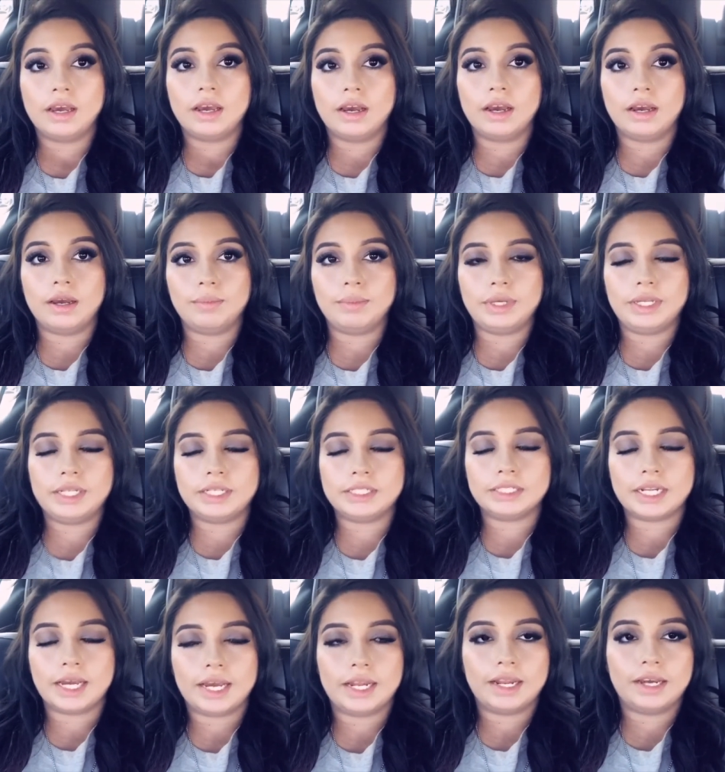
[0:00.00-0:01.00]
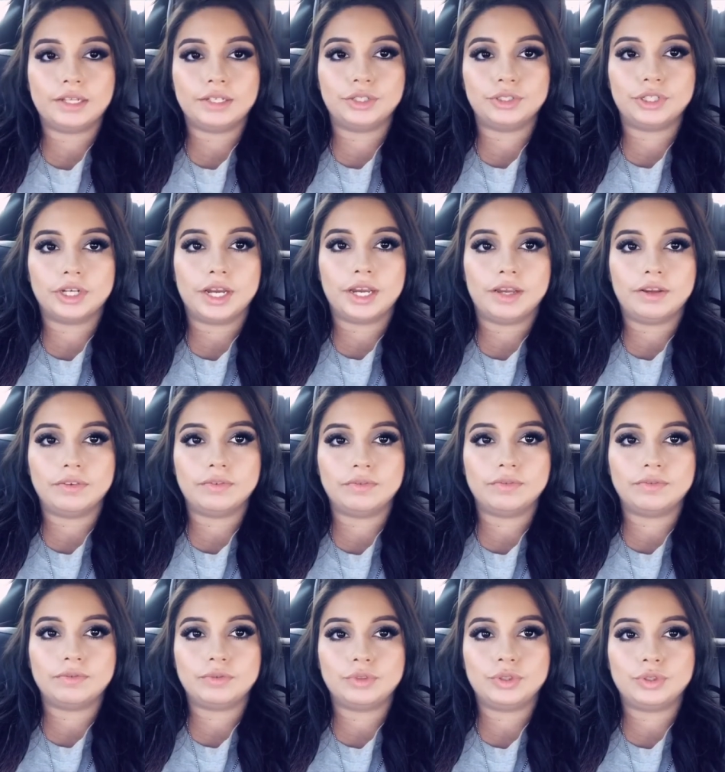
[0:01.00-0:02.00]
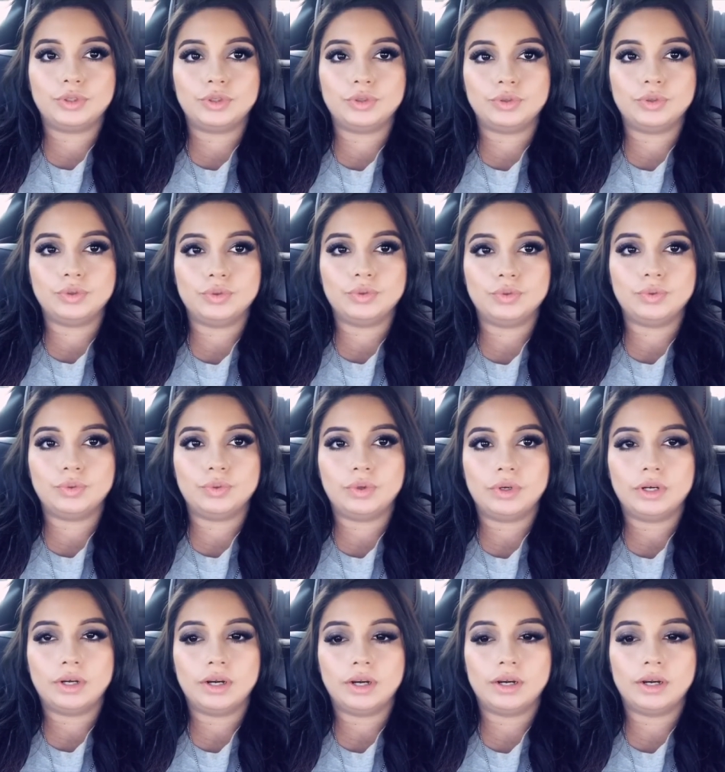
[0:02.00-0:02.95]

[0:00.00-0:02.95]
me and his dad had to drive to,